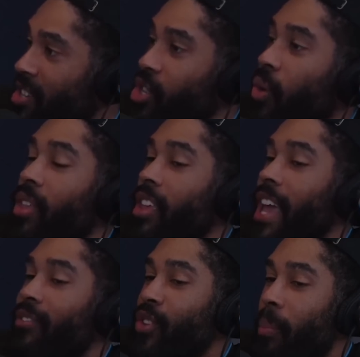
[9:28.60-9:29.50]
So
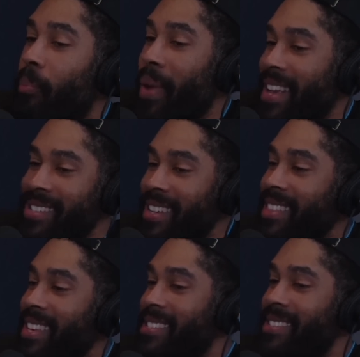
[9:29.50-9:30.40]
if you're
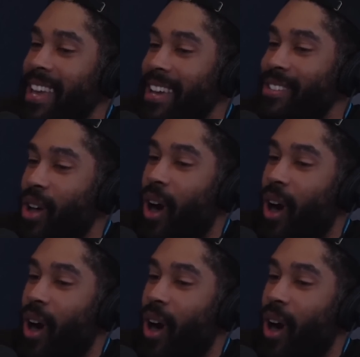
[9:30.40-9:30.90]
basing these things